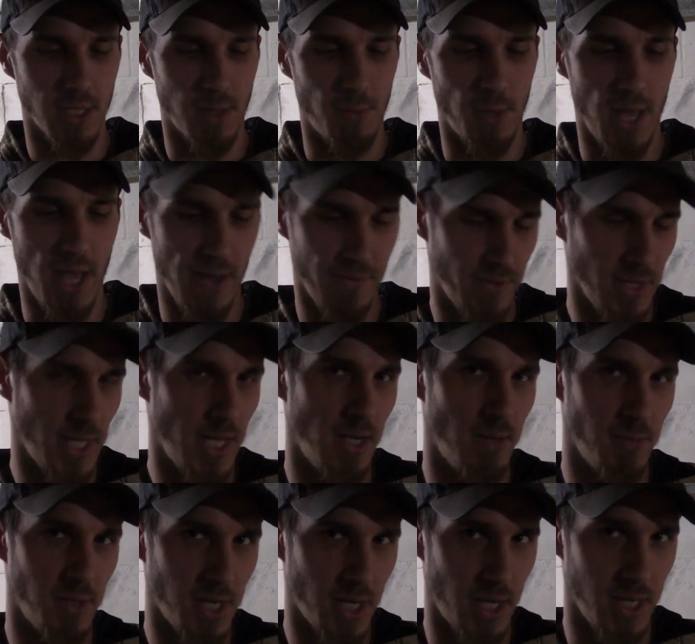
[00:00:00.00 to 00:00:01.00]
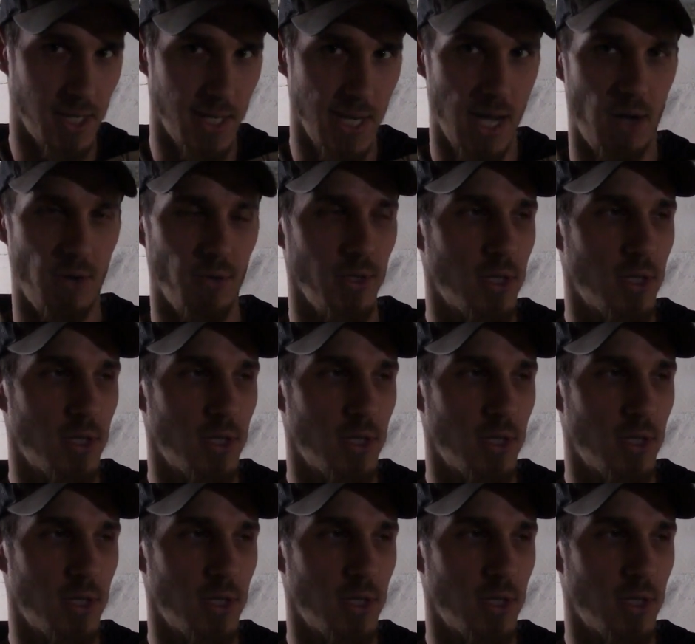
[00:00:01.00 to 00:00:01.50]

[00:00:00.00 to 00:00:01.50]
I'm gonna have to get them cut down to